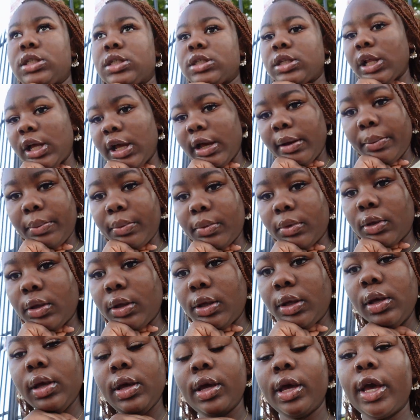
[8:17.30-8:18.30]
slept.
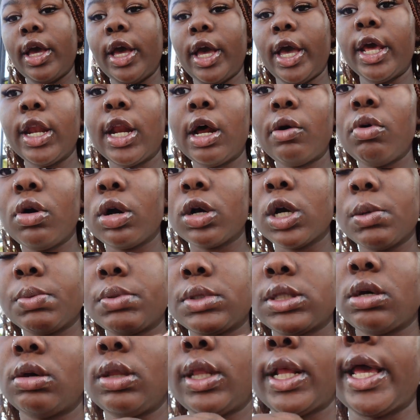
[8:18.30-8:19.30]
And I woke up
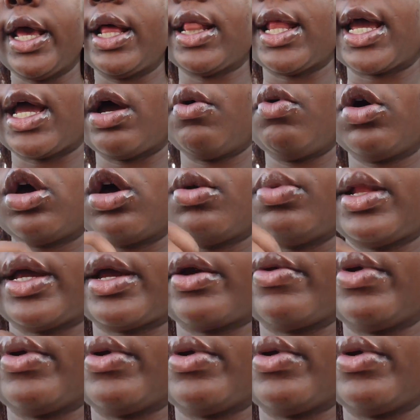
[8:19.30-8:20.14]
so late. Like I woke up like